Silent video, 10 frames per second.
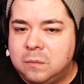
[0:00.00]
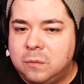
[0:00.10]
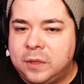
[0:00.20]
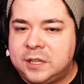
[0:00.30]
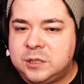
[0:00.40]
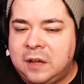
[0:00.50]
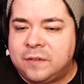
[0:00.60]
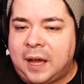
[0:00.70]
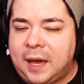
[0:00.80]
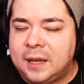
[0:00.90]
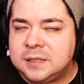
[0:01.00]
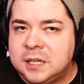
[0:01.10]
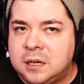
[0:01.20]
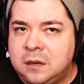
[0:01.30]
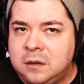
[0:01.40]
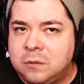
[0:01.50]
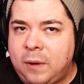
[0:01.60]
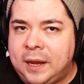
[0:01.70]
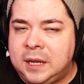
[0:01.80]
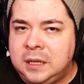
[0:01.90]
Will they still have guys here
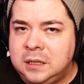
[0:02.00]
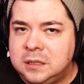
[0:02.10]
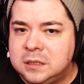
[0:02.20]
waiting?